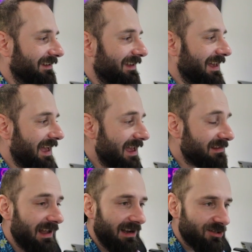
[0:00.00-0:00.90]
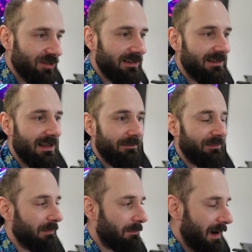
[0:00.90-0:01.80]
And actually
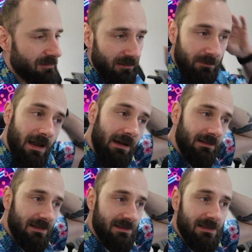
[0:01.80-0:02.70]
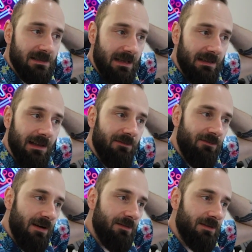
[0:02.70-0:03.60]
the background behind this is like the
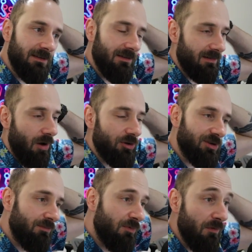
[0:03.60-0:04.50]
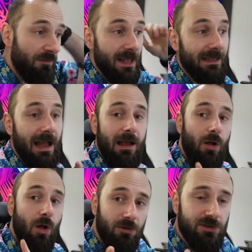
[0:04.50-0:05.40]
very awesome movie that I
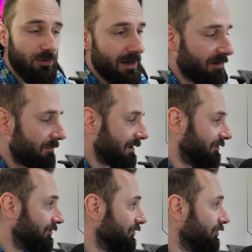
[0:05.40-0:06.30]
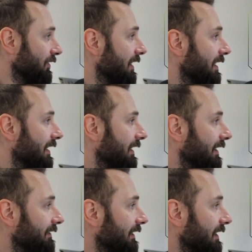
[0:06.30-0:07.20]
also recommend to you,
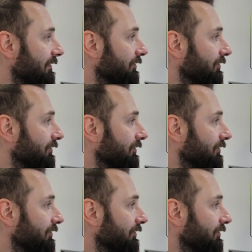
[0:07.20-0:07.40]
and I have it